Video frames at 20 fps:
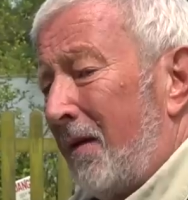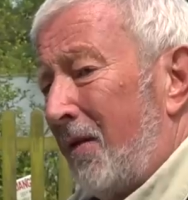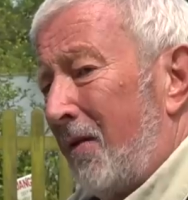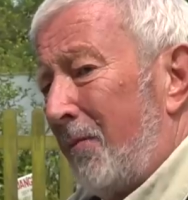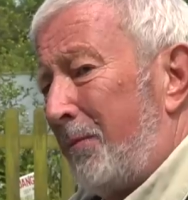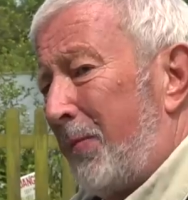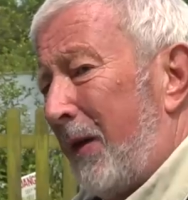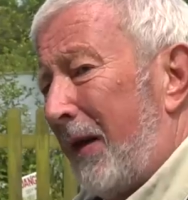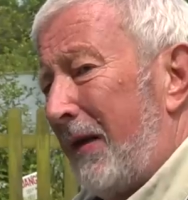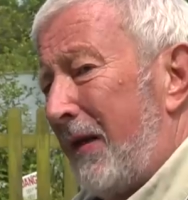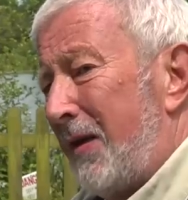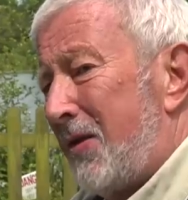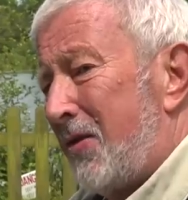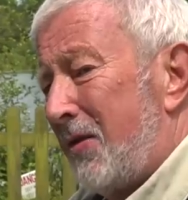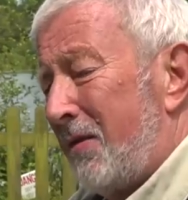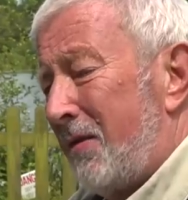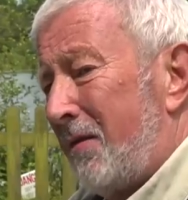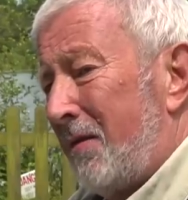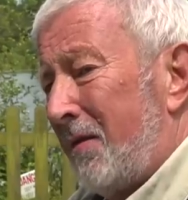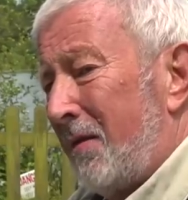and a
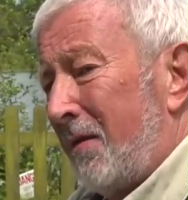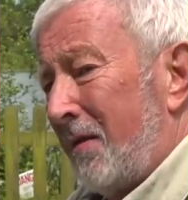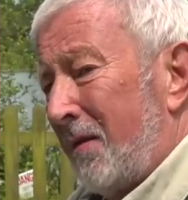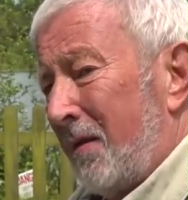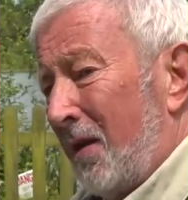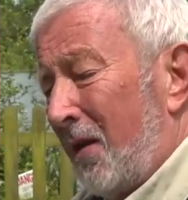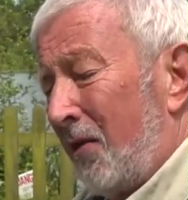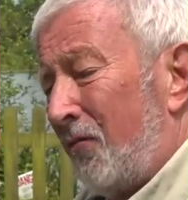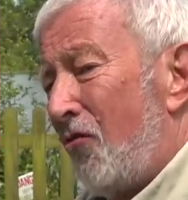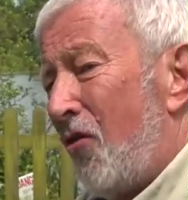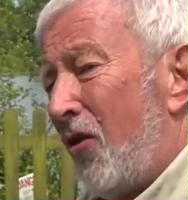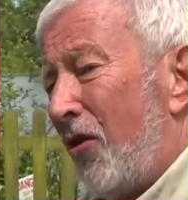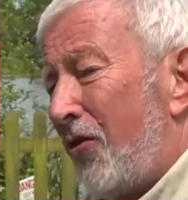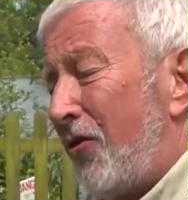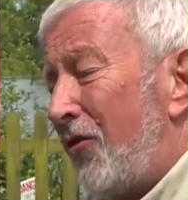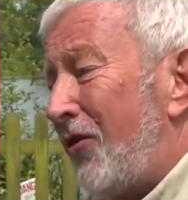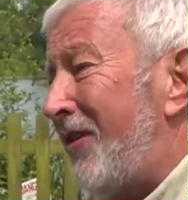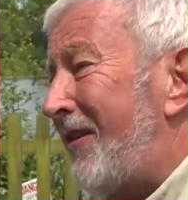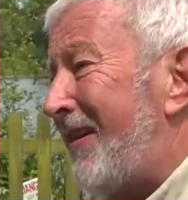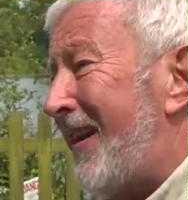bait and a
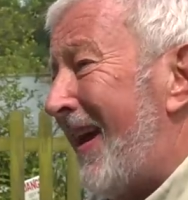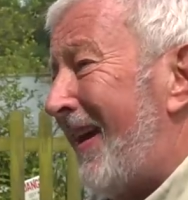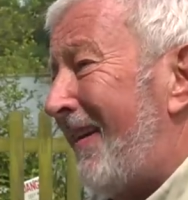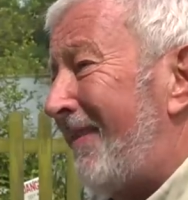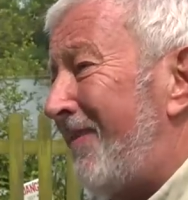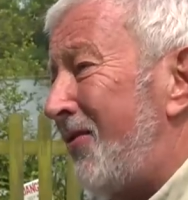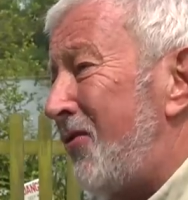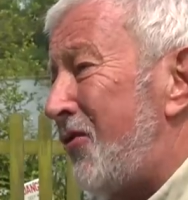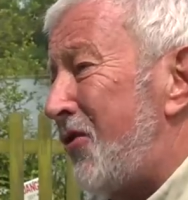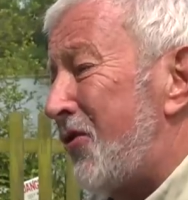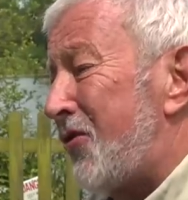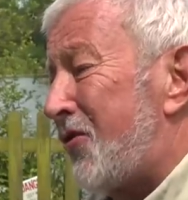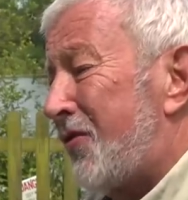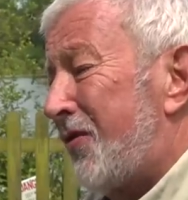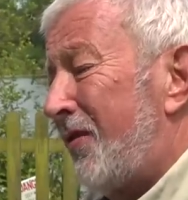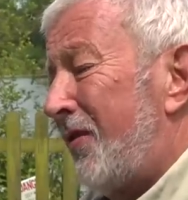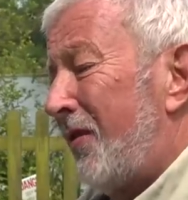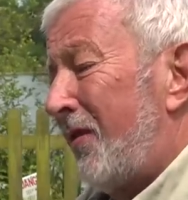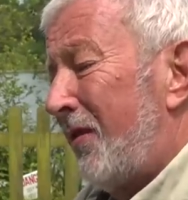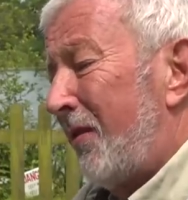rod and a net and
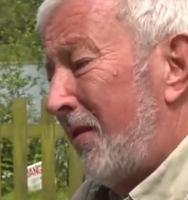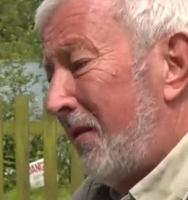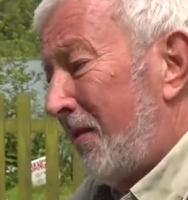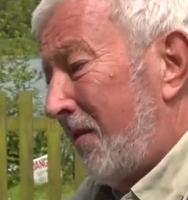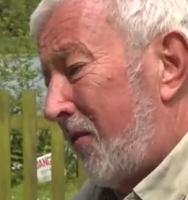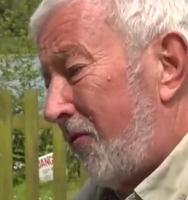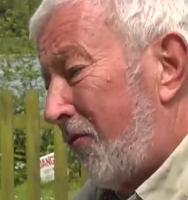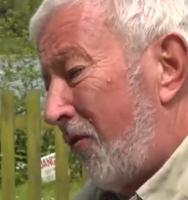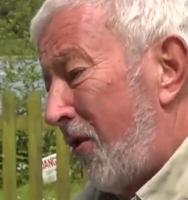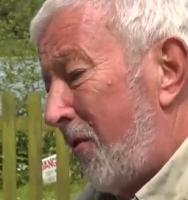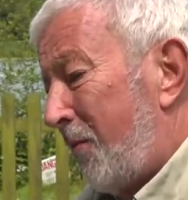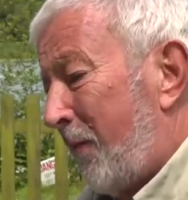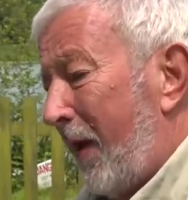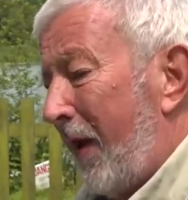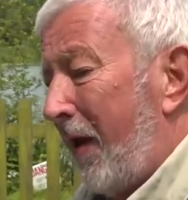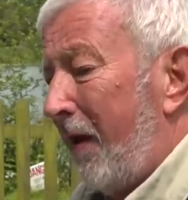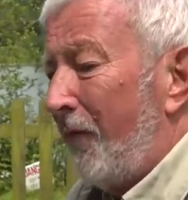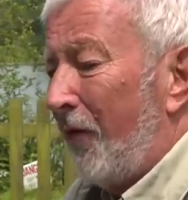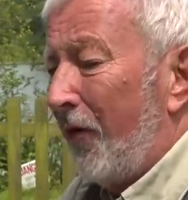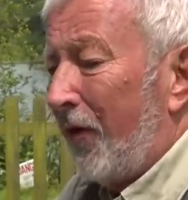just creep
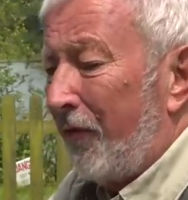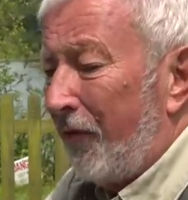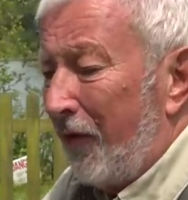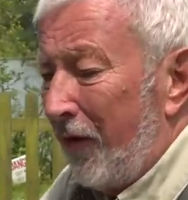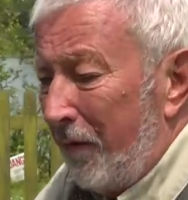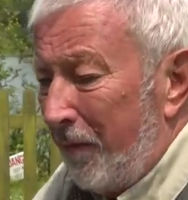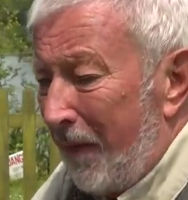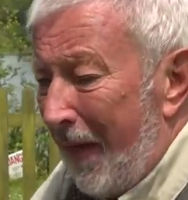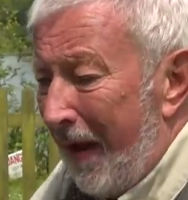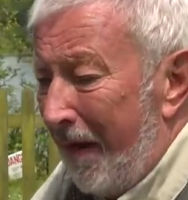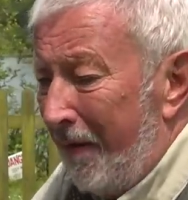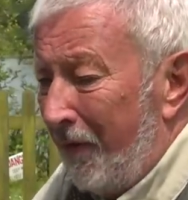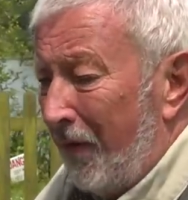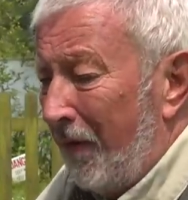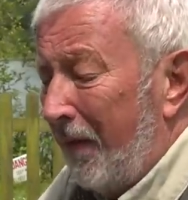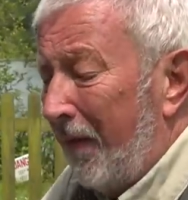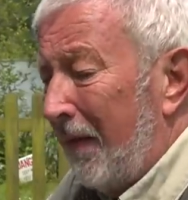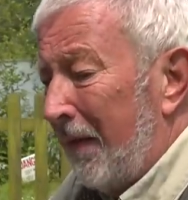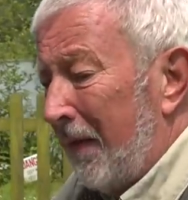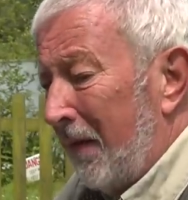here and creep there
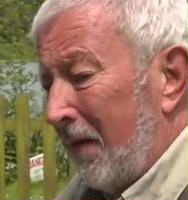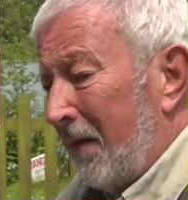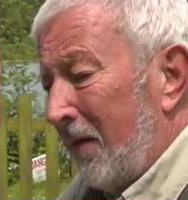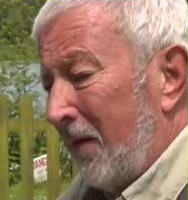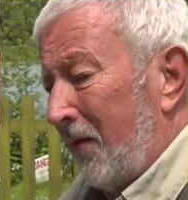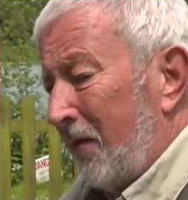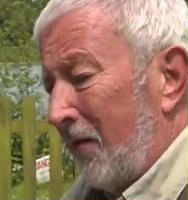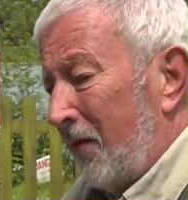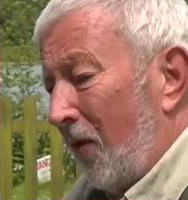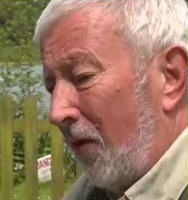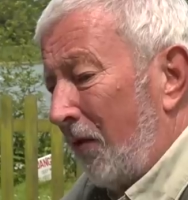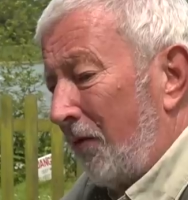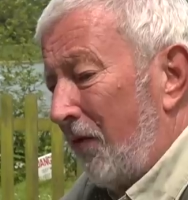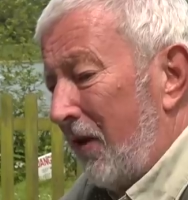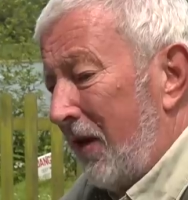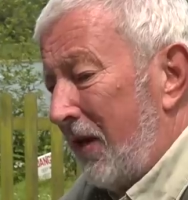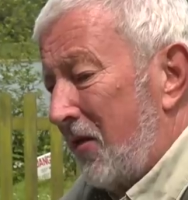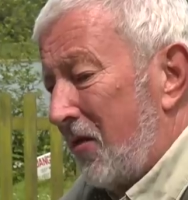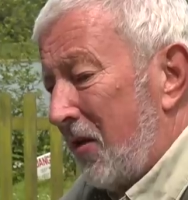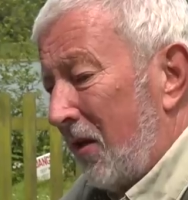and not
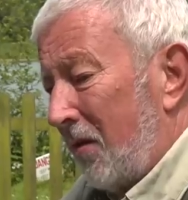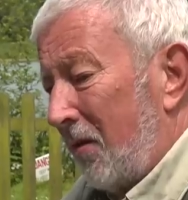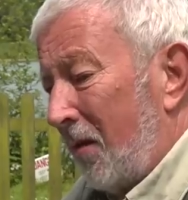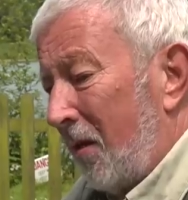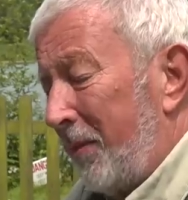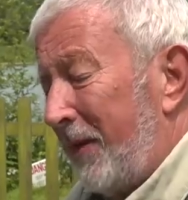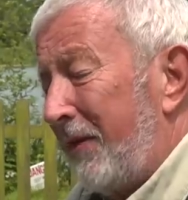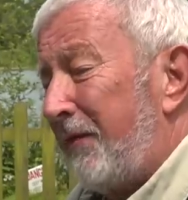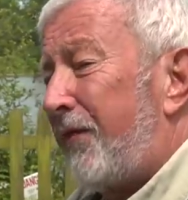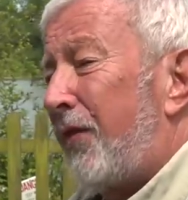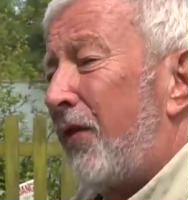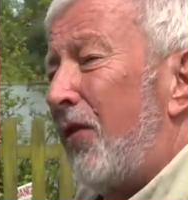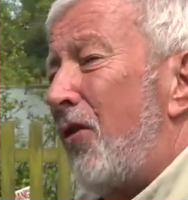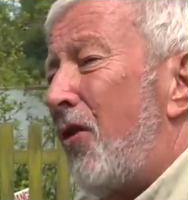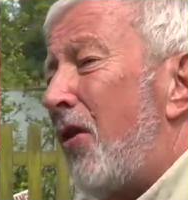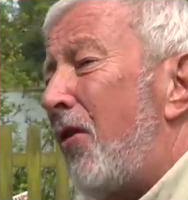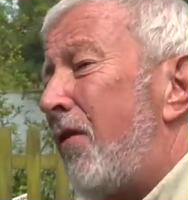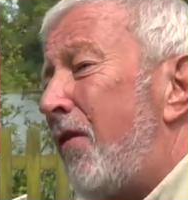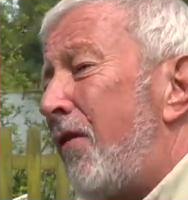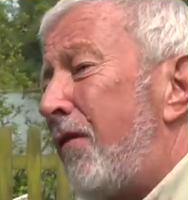really, I mean for
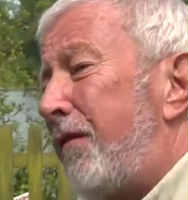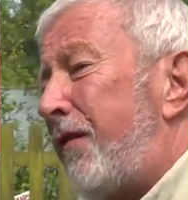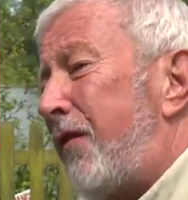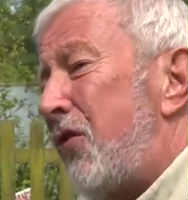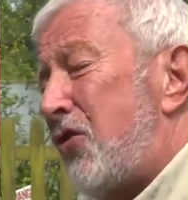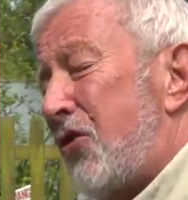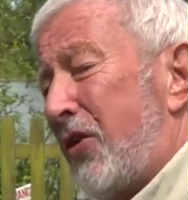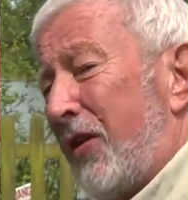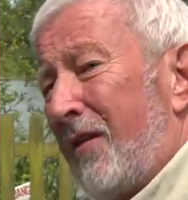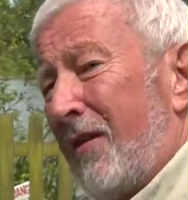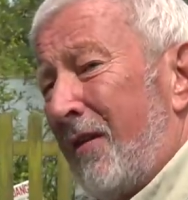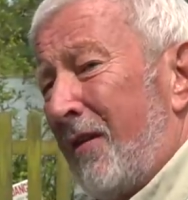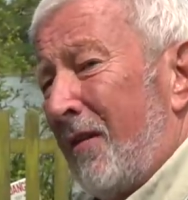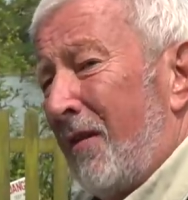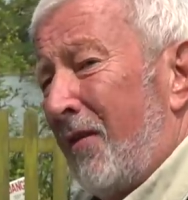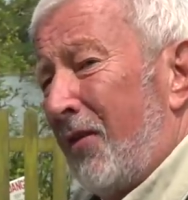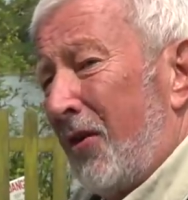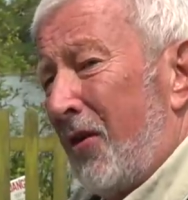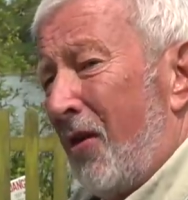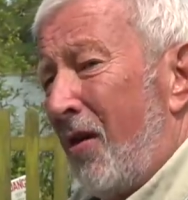a lot of the fishing
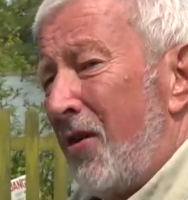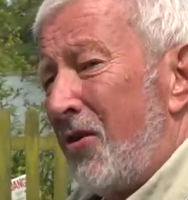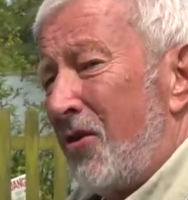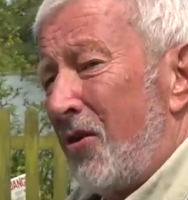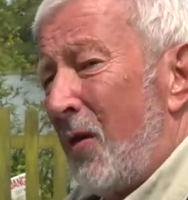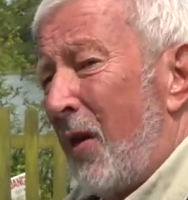that I